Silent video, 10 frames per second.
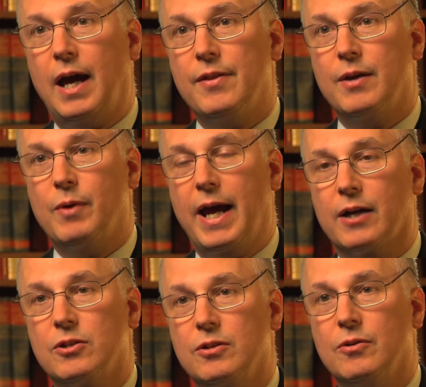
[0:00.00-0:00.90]
they
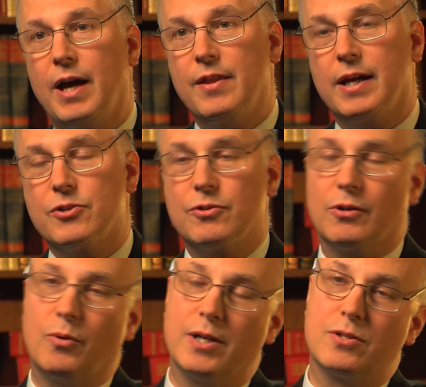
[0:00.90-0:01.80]
react to you, how they answer your
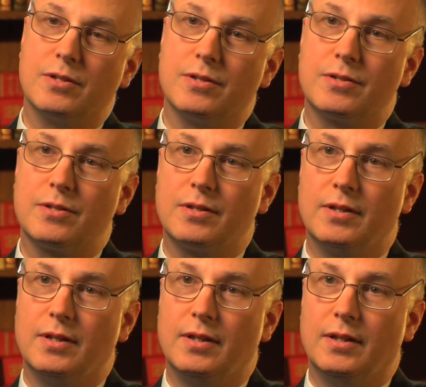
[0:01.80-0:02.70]
questions,
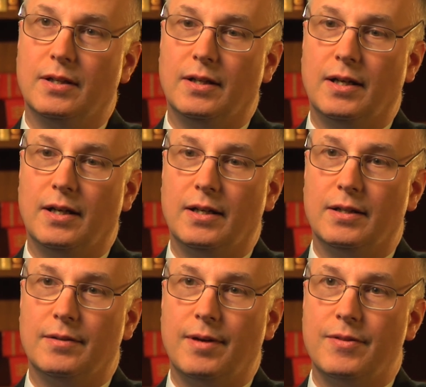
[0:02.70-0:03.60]

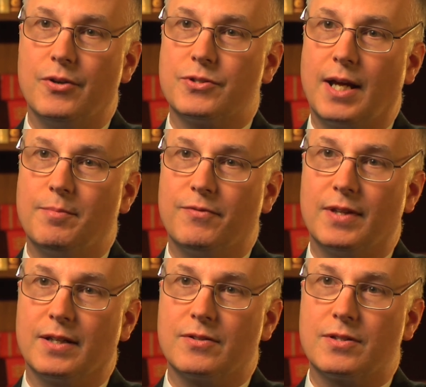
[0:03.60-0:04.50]
and those type of
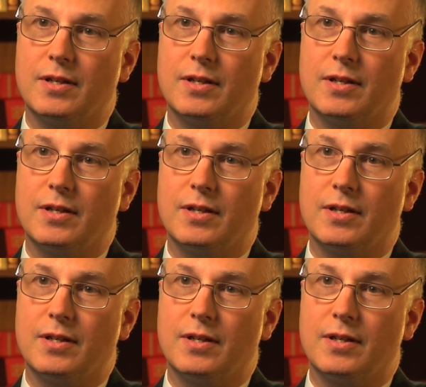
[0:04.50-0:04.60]
things.